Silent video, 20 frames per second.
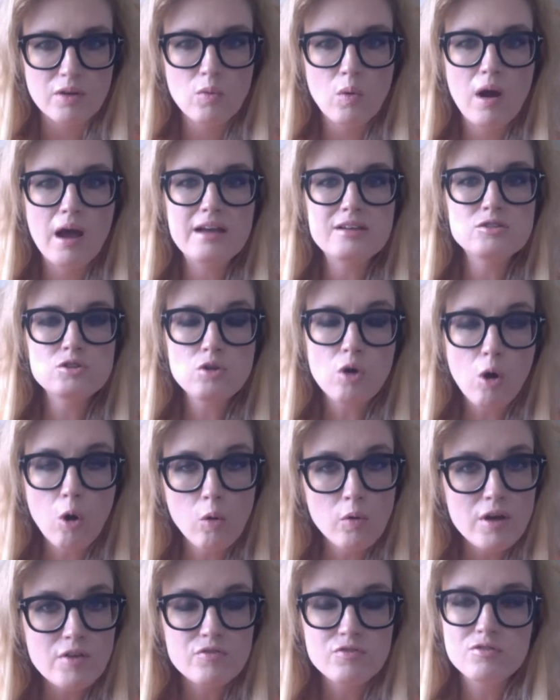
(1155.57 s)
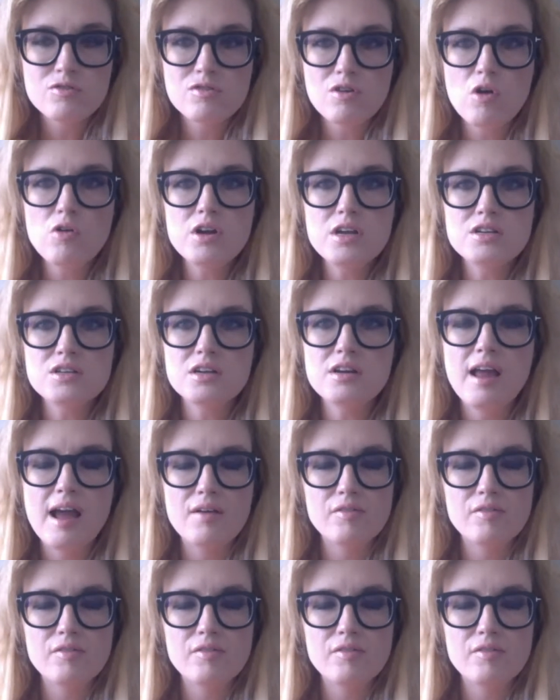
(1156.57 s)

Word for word: And why is it, oh, if Sony didn't